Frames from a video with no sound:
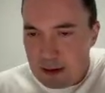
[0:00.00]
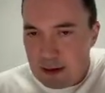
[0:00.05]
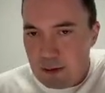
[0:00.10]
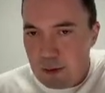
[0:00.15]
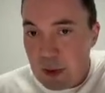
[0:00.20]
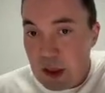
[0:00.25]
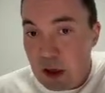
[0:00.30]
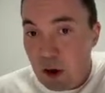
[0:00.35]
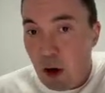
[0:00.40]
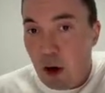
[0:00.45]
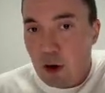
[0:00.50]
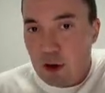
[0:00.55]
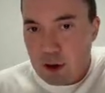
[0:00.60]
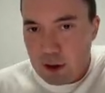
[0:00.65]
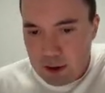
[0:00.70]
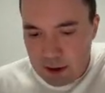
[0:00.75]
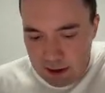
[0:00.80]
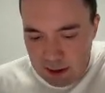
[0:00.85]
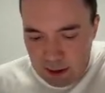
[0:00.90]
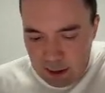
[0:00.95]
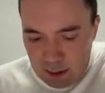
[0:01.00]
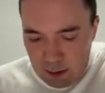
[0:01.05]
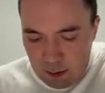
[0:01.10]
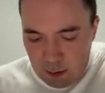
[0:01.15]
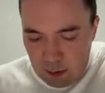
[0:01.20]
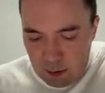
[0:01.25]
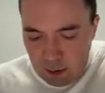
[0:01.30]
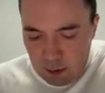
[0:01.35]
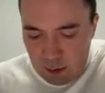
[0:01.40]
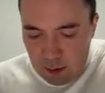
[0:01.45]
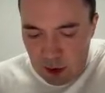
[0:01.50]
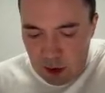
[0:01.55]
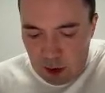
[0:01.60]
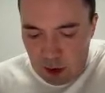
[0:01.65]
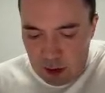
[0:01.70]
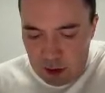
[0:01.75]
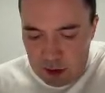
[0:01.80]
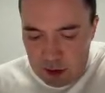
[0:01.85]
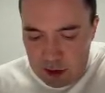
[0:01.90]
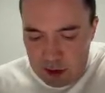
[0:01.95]
be cautious,
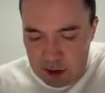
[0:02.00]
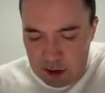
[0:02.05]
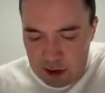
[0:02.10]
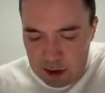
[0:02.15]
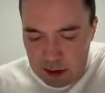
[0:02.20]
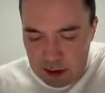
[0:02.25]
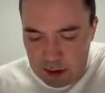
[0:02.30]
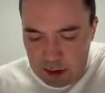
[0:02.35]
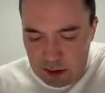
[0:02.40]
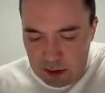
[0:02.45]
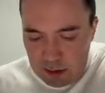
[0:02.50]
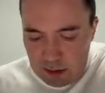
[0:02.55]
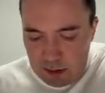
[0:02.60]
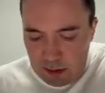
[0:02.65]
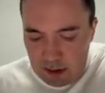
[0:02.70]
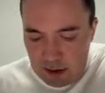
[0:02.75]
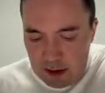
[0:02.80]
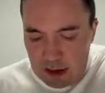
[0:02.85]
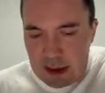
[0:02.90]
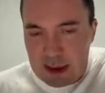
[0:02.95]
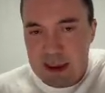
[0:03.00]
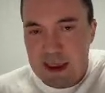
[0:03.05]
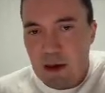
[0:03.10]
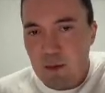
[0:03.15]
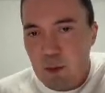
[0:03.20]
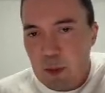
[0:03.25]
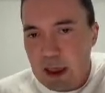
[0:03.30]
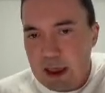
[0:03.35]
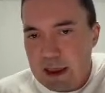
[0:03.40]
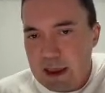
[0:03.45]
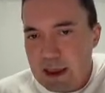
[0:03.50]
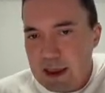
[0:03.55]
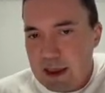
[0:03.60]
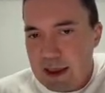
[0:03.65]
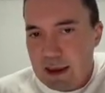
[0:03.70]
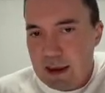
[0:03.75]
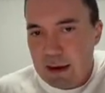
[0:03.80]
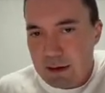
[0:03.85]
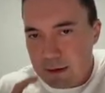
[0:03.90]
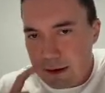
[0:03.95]
because in some places
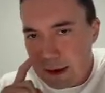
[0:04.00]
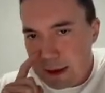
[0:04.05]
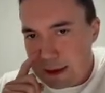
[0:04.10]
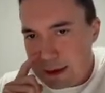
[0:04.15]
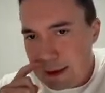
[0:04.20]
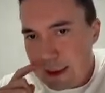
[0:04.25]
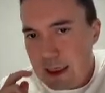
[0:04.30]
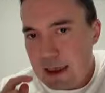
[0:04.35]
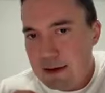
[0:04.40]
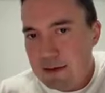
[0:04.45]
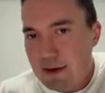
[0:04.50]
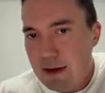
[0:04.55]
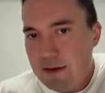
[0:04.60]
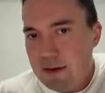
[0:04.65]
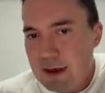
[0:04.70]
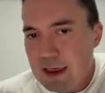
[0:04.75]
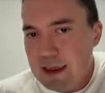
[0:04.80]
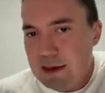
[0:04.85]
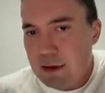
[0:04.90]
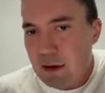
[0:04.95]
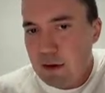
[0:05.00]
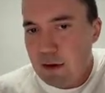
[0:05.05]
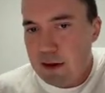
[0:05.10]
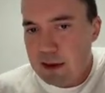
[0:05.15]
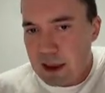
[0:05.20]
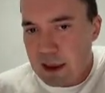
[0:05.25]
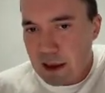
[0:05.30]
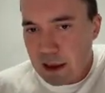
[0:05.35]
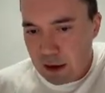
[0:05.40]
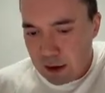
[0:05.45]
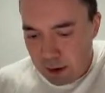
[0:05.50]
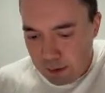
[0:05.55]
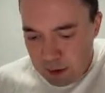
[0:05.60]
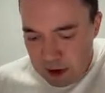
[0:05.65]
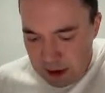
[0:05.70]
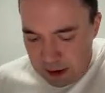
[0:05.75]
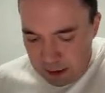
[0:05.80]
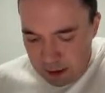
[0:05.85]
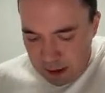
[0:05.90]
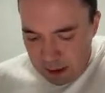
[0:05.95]
they say that these are
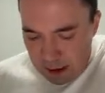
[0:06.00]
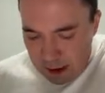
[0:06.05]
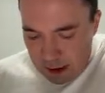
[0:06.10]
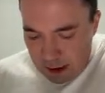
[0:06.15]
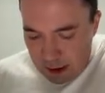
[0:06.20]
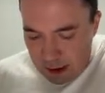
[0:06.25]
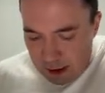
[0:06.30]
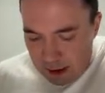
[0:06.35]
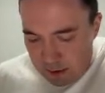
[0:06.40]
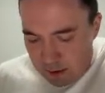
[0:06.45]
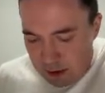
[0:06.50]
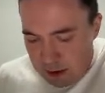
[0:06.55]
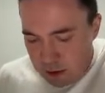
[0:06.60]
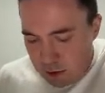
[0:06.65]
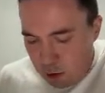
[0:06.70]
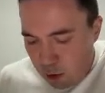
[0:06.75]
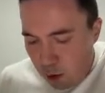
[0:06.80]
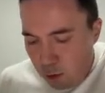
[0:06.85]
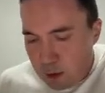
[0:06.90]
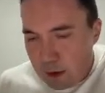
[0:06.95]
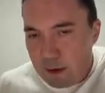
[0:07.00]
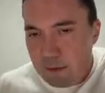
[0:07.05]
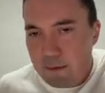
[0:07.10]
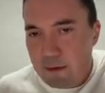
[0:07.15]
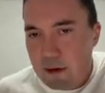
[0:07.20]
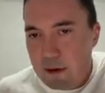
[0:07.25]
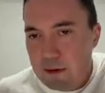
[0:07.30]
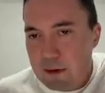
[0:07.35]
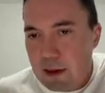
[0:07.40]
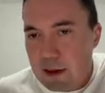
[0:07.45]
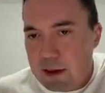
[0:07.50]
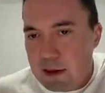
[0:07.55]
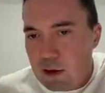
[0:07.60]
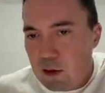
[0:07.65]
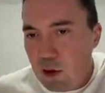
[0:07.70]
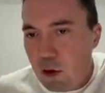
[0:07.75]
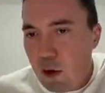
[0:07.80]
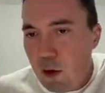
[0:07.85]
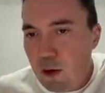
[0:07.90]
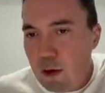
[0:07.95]
synonyms and this only filled as a
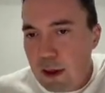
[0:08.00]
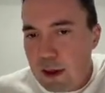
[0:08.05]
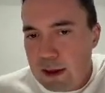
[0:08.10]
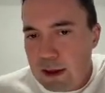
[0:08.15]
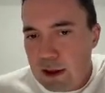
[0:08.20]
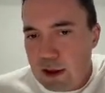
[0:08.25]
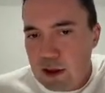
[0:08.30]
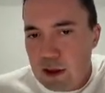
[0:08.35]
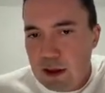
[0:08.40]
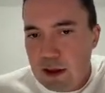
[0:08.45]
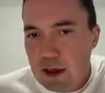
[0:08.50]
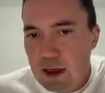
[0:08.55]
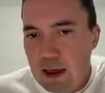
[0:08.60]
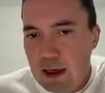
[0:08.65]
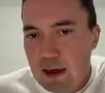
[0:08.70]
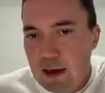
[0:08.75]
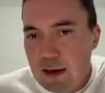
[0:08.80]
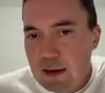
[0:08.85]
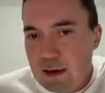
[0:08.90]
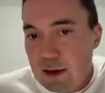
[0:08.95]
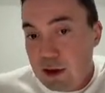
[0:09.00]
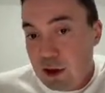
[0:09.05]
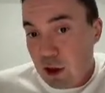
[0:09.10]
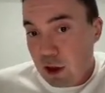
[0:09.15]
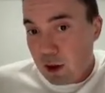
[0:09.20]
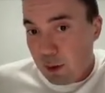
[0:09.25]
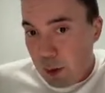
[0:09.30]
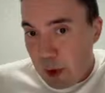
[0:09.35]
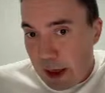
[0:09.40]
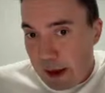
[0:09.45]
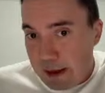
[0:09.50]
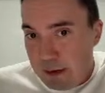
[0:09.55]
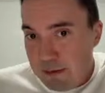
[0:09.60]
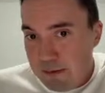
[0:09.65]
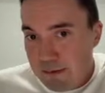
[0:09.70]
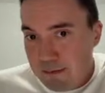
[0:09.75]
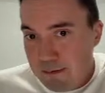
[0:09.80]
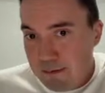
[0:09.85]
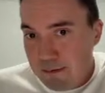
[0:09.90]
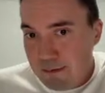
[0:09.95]
whole addition does not apply,
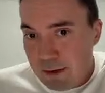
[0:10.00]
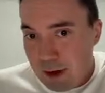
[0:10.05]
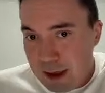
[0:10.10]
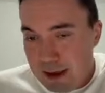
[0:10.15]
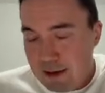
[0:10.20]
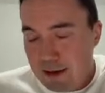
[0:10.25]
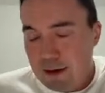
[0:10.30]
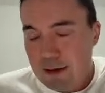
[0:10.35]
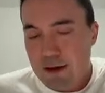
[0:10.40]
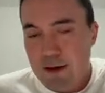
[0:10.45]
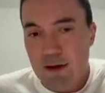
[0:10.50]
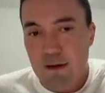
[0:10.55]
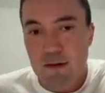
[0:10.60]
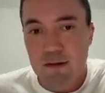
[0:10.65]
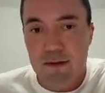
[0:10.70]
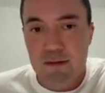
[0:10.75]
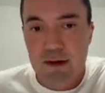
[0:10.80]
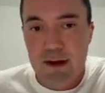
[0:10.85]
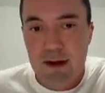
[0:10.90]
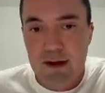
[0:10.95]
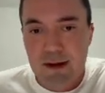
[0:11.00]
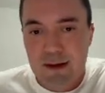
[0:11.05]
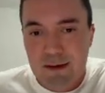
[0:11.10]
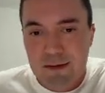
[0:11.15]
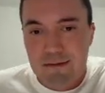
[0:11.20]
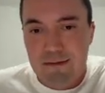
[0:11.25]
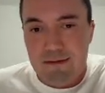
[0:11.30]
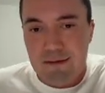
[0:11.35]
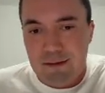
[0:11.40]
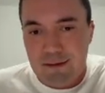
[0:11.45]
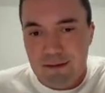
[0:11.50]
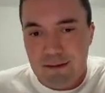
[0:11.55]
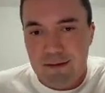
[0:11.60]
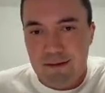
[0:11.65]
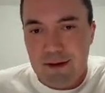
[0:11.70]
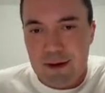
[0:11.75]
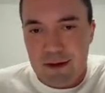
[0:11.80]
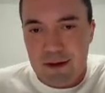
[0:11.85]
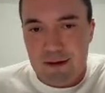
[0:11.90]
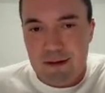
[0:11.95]
right? So
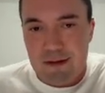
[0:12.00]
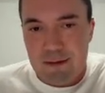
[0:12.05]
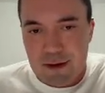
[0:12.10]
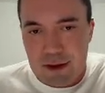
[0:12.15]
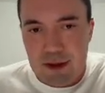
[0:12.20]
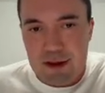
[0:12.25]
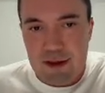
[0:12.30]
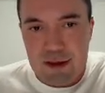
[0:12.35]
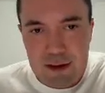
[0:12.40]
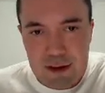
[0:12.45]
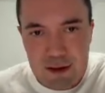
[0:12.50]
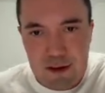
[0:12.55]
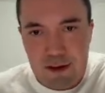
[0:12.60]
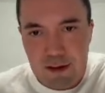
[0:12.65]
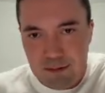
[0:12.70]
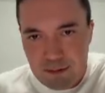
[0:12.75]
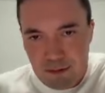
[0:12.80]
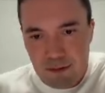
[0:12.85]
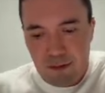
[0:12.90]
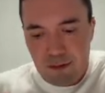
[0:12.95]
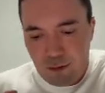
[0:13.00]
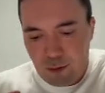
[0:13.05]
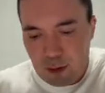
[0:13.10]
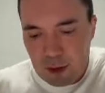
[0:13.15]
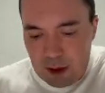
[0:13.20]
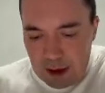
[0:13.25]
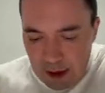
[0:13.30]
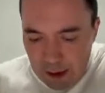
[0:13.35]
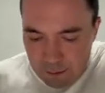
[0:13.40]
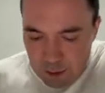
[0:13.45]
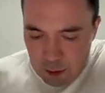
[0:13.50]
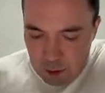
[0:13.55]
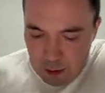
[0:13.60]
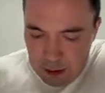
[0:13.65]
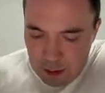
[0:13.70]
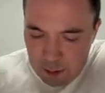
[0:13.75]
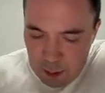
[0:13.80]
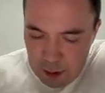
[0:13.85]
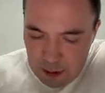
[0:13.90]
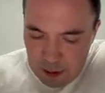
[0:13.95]
just we have to
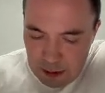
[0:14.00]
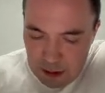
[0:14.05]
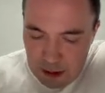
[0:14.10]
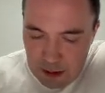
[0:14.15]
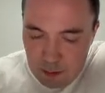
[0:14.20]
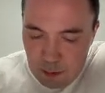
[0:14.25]
keep it in